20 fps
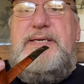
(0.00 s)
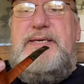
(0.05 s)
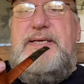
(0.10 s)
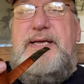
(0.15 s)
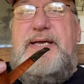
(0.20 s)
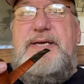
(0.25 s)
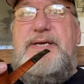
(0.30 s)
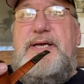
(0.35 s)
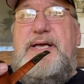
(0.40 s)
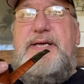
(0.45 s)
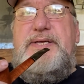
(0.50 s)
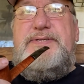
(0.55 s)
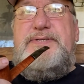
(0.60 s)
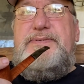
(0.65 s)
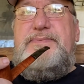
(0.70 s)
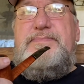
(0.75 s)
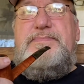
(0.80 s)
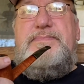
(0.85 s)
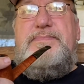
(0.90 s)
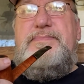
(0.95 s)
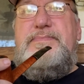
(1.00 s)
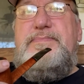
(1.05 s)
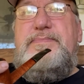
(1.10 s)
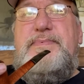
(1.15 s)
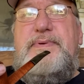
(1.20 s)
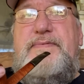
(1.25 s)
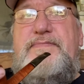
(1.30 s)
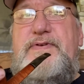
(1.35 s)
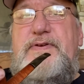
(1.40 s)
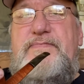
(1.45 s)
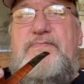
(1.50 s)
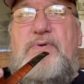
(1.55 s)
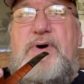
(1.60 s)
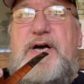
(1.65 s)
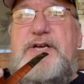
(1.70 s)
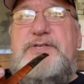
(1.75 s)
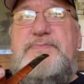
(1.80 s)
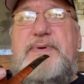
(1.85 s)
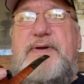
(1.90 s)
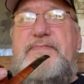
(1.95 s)
As if you've
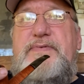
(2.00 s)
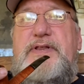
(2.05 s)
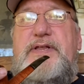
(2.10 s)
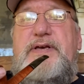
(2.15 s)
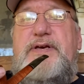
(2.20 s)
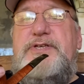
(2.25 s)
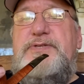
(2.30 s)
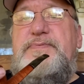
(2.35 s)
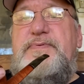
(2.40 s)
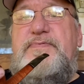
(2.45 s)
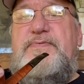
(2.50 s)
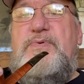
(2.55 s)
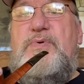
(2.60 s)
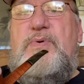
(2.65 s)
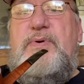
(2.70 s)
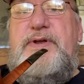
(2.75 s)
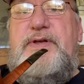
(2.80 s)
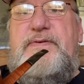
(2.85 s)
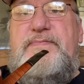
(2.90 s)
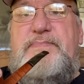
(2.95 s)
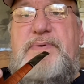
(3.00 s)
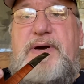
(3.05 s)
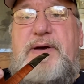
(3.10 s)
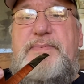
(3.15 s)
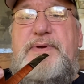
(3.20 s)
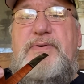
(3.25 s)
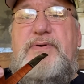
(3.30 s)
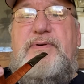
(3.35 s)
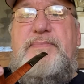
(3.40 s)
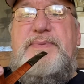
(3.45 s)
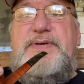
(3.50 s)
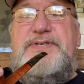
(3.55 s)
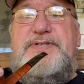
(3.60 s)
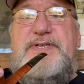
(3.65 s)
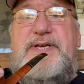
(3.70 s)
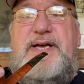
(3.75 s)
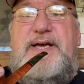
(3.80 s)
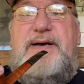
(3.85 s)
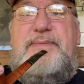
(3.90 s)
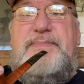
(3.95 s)
watched my videos before, you've probably heard me
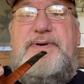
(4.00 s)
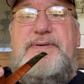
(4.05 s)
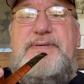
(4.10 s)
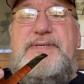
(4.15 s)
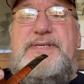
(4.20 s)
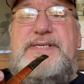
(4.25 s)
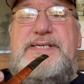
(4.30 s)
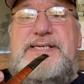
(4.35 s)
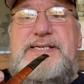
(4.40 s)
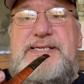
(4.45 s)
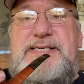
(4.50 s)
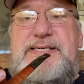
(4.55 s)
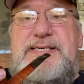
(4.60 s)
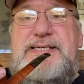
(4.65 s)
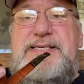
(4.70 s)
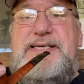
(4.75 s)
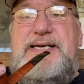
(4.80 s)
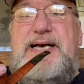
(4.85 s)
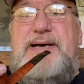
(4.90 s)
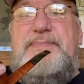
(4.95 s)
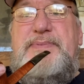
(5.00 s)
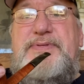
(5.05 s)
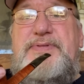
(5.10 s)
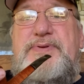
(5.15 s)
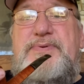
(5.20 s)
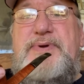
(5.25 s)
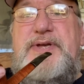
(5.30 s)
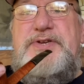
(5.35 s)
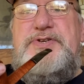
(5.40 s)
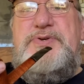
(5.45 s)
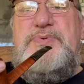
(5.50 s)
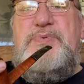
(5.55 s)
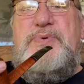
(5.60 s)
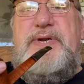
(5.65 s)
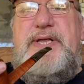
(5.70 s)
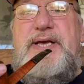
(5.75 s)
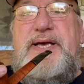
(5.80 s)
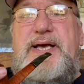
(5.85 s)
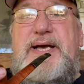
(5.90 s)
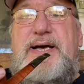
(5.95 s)
say I'm a
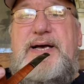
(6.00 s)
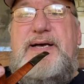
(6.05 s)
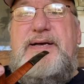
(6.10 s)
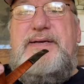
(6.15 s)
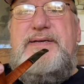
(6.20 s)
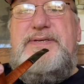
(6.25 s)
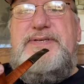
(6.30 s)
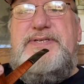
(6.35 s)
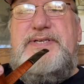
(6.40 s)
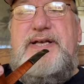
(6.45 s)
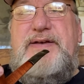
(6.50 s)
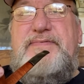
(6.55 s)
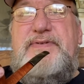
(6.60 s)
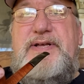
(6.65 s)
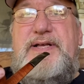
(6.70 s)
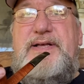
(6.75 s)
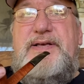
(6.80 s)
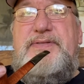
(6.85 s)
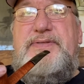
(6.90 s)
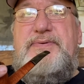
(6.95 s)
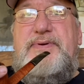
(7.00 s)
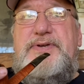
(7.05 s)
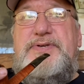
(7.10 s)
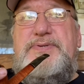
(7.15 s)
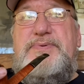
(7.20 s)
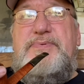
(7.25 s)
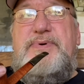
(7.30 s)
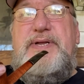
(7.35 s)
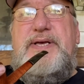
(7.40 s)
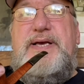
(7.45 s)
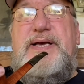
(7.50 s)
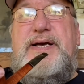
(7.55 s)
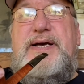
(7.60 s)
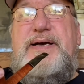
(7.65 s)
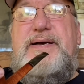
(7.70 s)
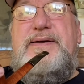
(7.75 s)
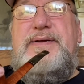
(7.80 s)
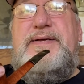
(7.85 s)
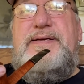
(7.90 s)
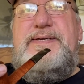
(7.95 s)
320 guy, Savinelli 320
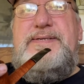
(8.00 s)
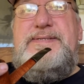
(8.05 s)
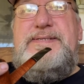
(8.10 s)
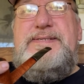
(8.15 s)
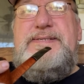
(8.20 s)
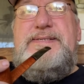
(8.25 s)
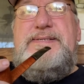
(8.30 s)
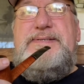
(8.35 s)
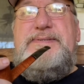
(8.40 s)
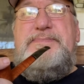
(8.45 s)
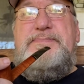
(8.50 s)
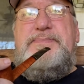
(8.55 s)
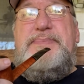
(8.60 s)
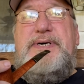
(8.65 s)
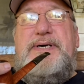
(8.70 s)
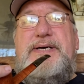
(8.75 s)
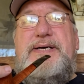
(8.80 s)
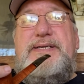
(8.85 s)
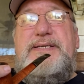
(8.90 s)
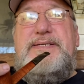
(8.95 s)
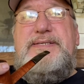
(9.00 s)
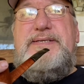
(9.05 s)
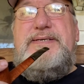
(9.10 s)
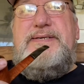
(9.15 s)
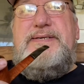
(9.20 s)
guy, but